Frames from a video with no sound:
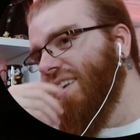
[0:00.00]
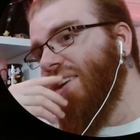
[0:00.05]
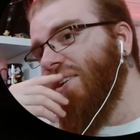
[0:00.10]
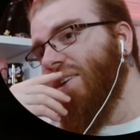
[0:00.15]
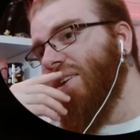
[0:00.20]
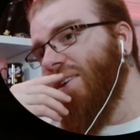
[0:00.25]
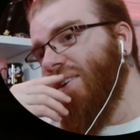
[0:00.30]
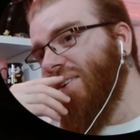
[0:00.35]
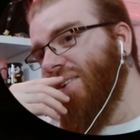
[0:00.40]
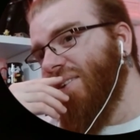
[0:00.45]

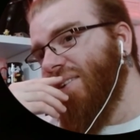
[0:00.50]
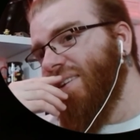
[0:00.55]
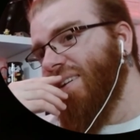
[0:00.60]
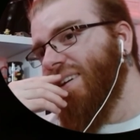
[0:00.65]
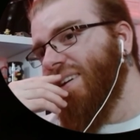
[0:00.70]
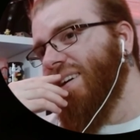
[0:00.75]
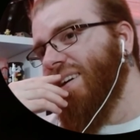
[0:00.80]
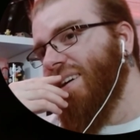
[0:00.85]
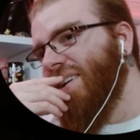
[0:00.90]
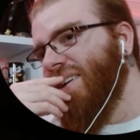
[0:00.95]
Here you go.
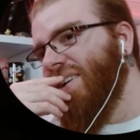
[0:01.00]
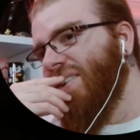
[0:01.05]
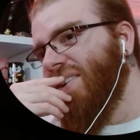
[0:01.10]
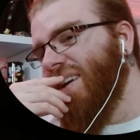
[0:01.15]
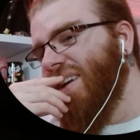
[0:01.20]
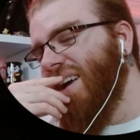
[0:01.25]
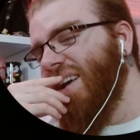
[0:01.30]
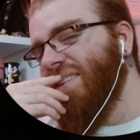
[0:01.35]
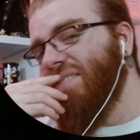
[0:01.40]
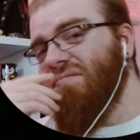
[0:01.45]

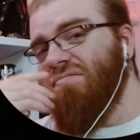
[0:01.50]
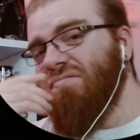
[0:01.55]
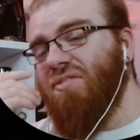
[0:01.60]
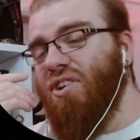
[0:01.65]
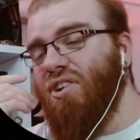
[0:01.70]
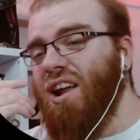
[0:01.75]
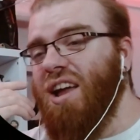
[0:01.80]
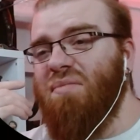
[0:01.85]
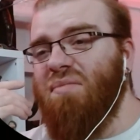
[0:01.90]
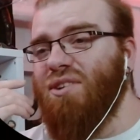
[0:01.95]
Okay,
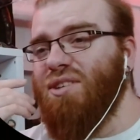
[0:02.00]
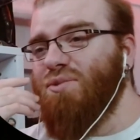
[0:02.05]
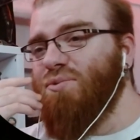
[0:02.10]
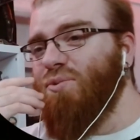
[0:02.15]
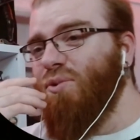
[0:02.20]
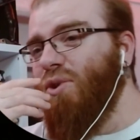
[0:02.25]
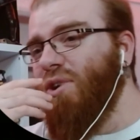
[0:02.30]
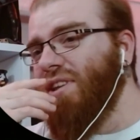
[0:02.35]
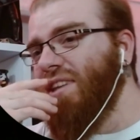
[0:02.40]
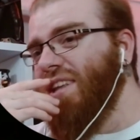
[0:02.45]
for him
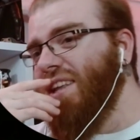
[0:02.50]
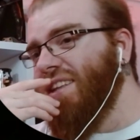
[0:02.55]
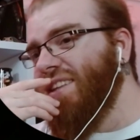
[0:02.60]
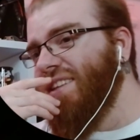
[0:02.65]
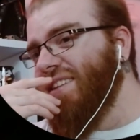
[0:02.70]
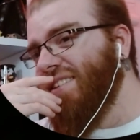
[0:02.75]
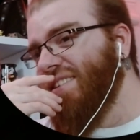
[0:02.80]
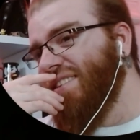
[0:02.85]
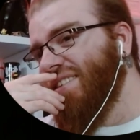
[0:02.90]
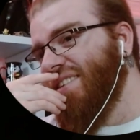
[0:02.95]
was worth
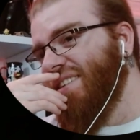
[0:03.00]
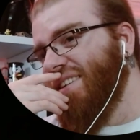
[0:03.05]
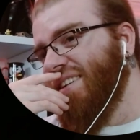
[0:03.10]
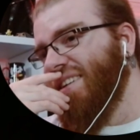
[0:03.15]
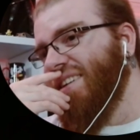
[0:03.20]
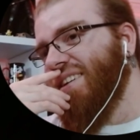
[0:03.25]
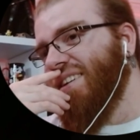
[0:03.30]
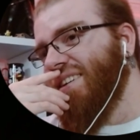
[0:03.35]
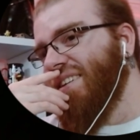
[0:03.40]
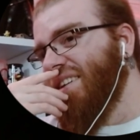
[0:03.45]
it.
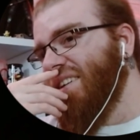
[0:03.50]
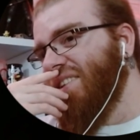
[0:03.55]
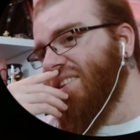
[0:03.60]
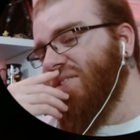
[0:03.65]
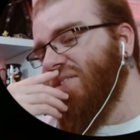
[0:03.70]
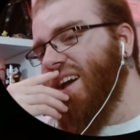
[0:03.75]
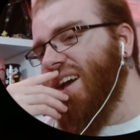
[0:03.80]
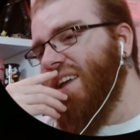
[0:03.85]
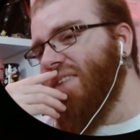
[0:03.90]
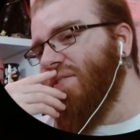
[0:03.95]

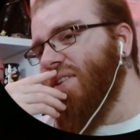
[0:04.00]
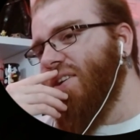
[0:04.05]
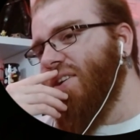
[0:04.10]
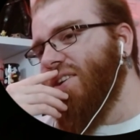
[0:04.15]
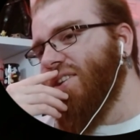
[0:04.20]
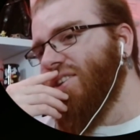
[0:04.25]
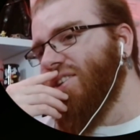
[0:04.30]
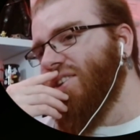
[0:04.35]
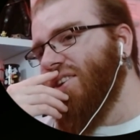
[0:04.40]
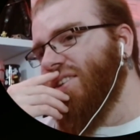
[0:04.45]
Don't care if I
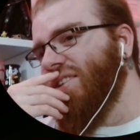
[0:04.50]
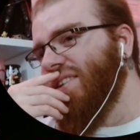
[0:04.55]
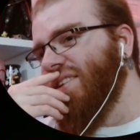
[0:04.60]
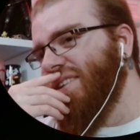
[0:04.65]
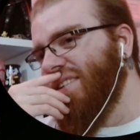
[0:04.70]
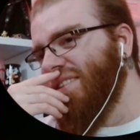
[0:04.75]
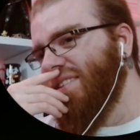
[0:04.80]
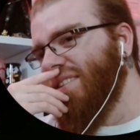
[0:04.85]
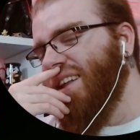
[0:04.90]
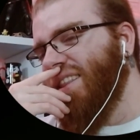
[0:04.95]
got shot.
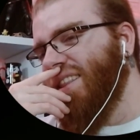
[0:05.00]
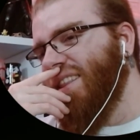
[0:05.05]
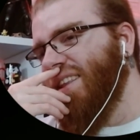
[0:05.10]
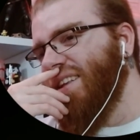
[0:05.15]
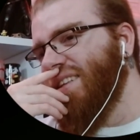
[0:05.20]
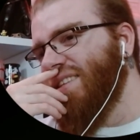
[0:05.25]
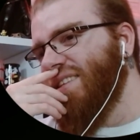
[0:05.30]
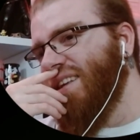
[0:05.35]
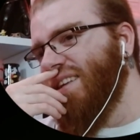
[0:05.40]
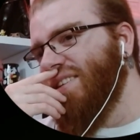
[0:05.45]
At
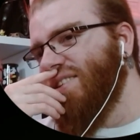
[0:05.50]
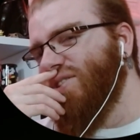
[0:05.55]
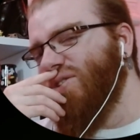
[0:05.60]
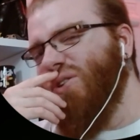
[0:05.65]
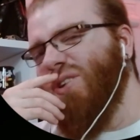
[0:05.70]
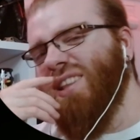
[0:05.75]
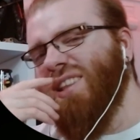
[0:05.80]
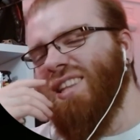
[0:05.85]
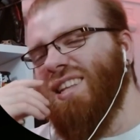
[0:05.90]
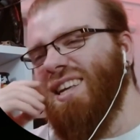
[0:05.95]
least I
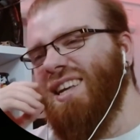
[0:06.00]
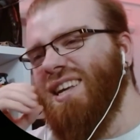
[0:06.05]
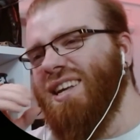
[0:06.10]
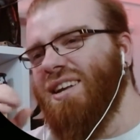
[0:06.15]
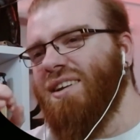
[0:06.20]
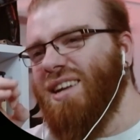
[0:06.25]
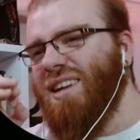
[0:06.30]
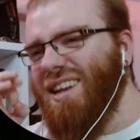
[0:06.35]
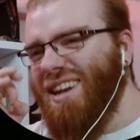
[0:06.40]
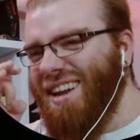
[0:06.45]
saw
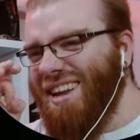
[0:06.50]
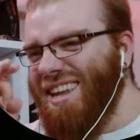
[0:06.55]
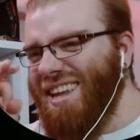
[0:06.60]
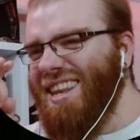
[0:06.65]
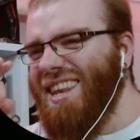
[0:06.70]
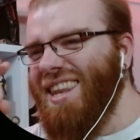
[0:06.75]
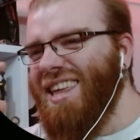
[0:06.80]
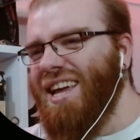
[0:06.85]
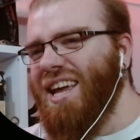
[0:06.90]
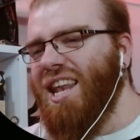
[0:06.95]
deer
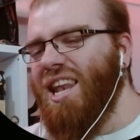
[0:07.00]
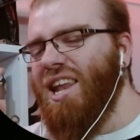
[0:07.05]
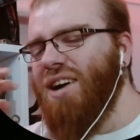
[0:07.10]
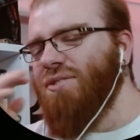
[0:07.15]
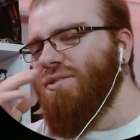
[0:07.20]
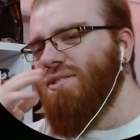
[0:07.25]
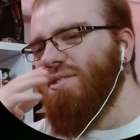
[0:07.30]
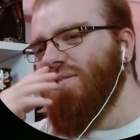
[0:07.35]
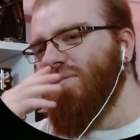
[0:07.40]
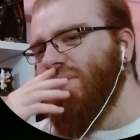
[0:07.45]
really
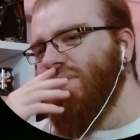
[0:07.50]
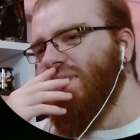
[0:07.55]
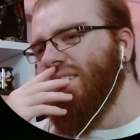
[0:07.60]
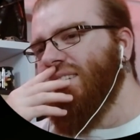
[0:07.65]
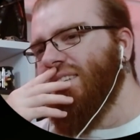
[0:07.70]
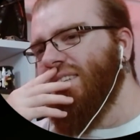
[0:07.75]
close to me.